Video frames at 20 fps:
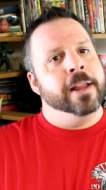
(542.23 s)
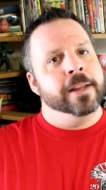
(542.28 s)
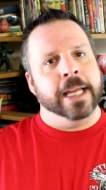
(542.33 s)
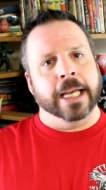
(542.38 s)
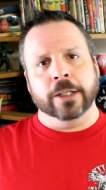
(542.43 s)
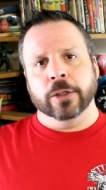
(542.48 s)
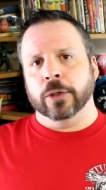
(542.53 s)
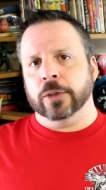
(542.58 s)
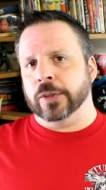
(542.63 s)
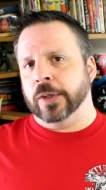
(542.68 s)

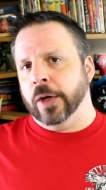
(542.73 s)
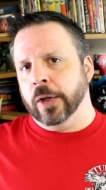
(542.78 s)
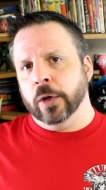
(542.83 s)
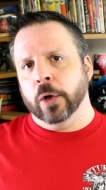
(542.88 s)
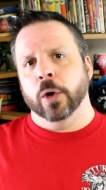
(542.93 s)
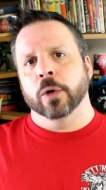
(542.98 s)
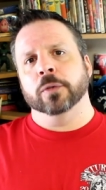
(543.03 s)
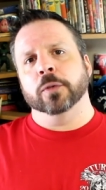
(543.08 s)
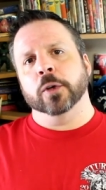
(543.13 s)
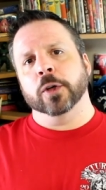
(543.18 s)
They looked all
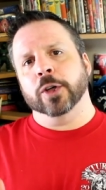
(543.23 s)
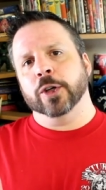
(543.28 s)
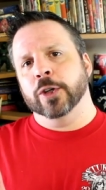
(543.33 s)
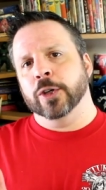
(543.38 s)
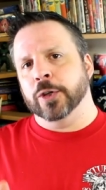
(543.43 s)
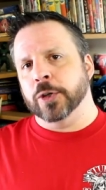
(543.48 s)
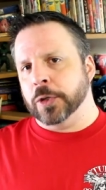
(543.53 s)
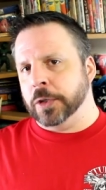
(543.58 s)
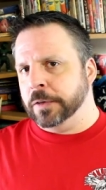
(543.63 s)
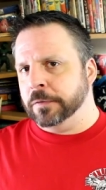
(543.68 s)
over,
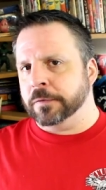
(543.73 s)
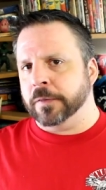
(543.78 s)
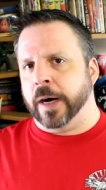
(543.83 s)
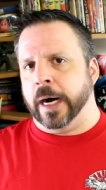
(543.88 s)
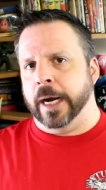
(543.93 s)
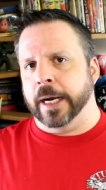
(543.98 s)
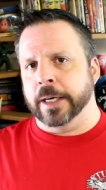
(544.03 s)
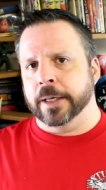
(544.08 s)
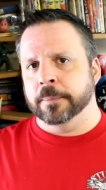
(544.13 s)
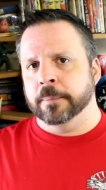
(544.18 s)
couldn't
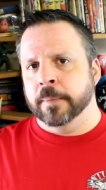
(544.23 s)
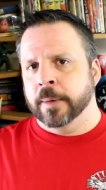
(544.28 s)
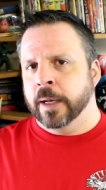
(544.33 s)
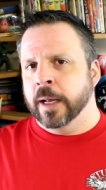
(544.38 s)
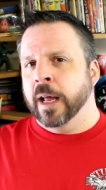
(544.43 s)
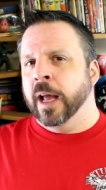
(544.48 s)
find him.